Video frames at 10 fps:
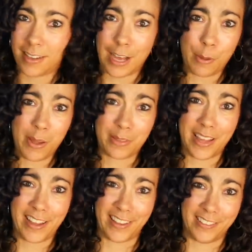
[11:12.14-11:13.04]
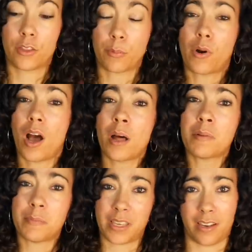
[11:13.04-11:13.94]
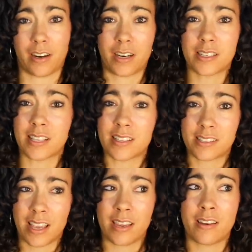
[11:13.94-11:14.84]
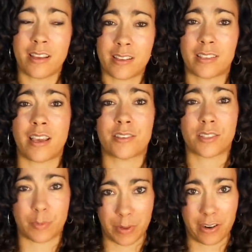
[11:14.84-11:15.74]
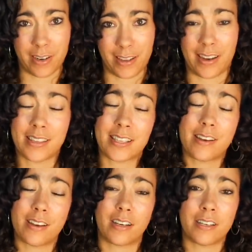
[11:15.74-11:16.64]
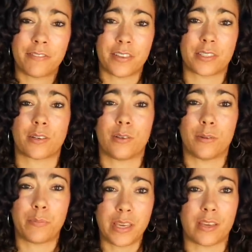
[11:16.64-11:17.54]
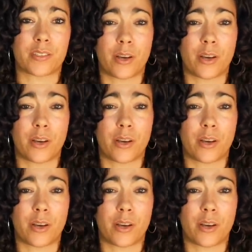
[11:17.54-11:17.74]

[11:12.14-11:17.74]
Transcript: How about that? The problem here is that Satan is a spirit and he's a non-physical being.